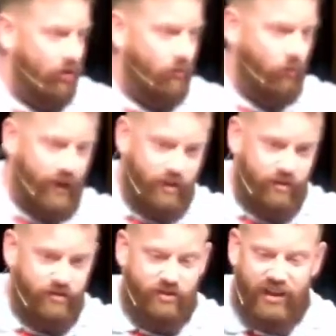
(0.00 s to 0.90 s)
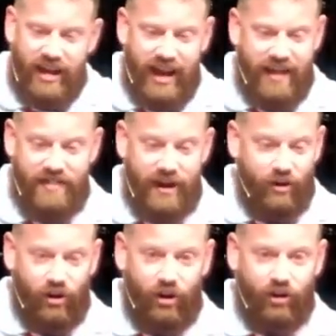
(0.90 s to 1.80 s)
winners and
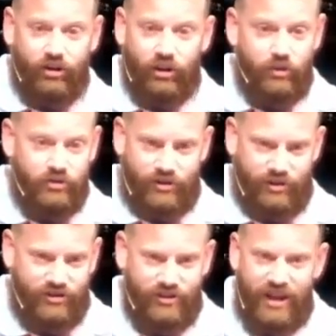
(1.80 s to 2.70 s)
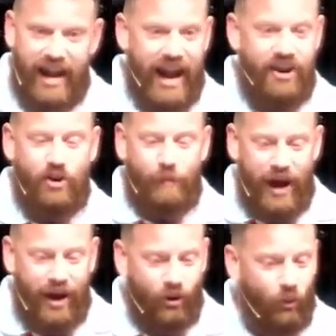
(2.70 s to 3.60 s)
there are losers. And no
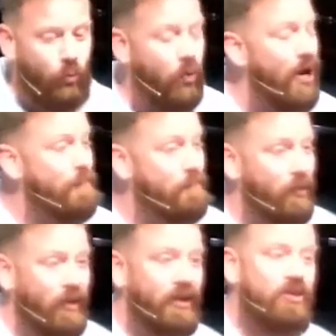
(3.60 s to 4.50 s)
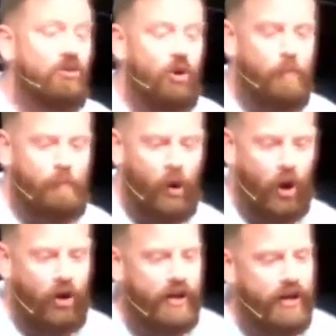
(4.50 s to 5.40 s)
matter what political
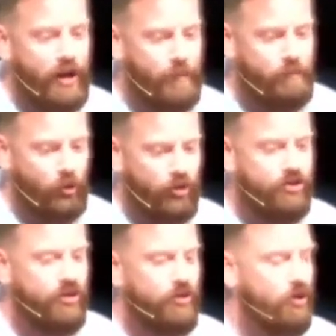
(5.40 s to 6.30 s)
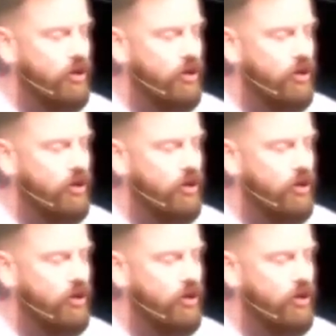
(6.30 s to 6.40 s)
party a person